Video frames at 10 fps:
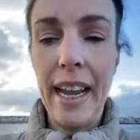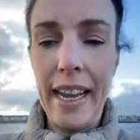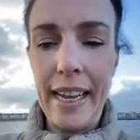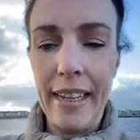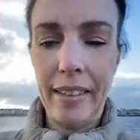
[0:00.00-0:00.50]

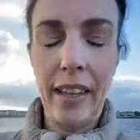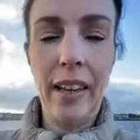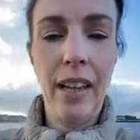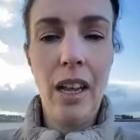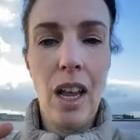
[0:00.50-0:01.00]

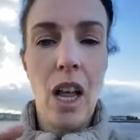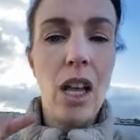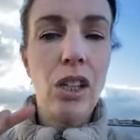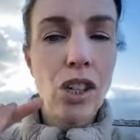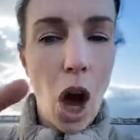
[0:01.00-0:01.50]
is
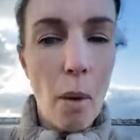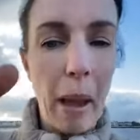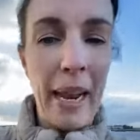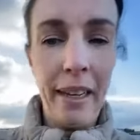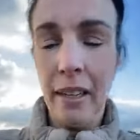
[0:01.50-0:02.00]

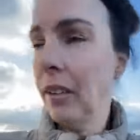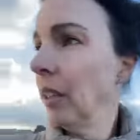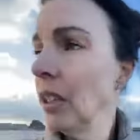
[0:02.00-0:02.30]
comment,